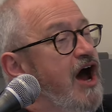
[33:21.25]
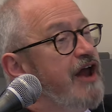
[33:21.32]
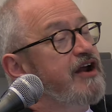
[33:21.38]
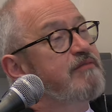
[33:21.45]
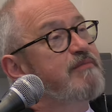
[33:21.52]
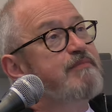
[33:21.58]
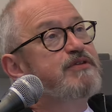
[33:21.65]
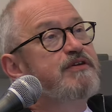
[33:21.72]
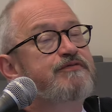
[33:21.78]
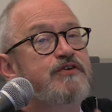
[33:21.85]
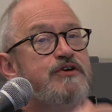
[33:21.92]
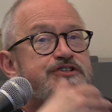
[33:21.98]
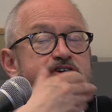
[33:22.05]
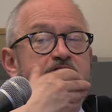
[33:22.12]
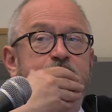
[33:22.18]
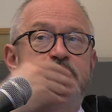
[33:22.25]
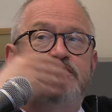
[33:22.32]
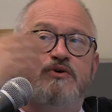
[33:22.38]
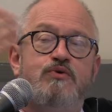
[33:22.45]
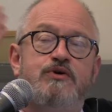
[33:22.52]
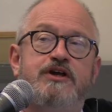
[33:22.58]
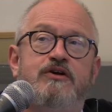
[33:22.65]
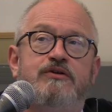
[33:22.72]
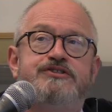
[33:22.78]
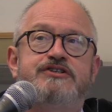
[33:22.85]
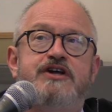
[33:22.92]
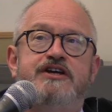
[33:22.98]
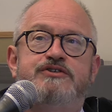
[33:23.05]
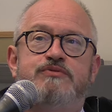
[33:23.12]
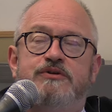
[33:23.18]
and I remember the first time I talking on
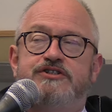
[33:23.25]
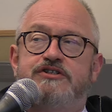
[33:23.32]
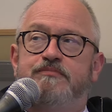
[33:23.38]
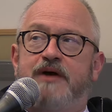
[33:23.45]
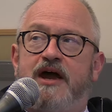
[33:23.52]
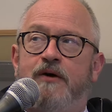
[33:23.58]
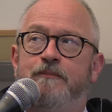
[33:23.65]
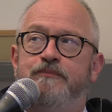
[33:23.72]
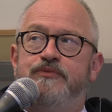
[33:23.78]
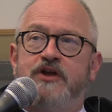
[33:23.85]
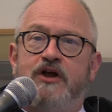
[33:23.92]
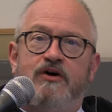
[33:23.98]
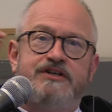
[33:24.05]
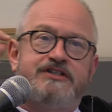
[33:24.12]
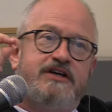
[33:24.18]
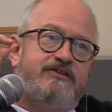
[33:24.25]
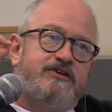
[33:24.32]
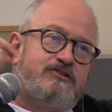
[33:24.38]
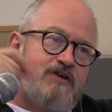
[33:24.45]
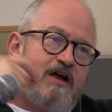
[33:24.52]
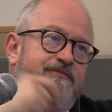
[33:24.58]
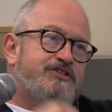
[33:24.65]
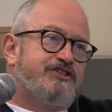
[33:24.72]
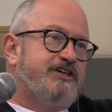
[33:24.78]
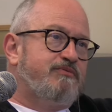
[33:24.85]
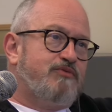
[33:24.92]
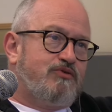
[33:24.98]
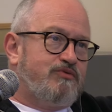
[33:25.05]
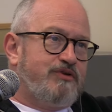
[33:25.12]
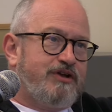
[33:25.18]
stage once about the idea that gravity
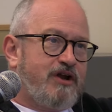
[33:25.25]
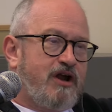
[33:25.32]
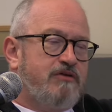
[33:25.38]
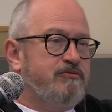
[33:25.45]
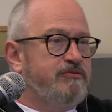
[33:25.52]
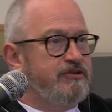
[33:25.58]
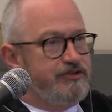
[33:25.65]
will, you know,